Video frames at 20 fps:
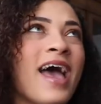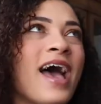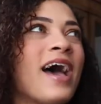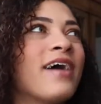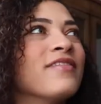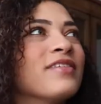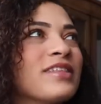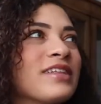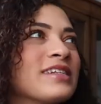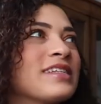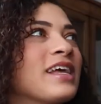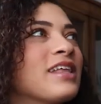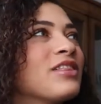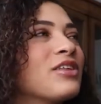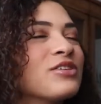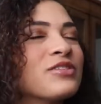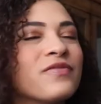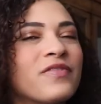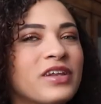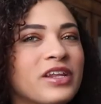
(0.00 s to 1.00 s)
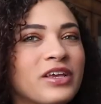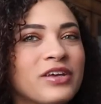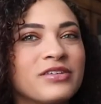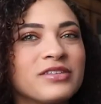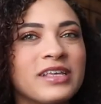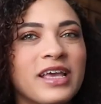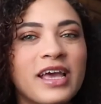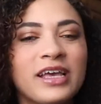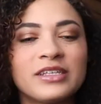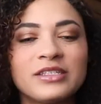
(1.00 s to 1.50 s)
I haven't looked at those
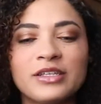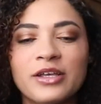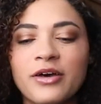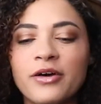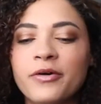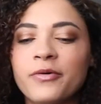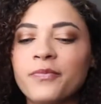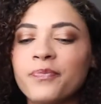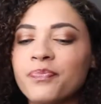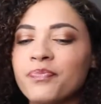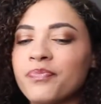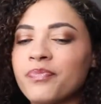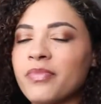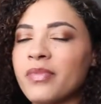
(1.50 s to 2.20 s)
videos yet, so